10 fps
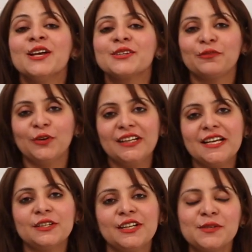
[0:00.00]
So for
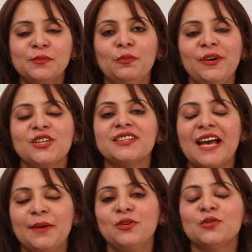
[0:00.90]
this moment, just
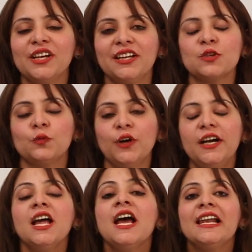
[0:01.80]
I'm using this
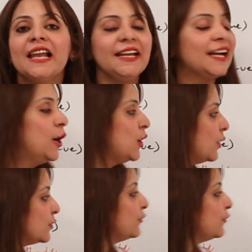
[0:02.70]
word, like out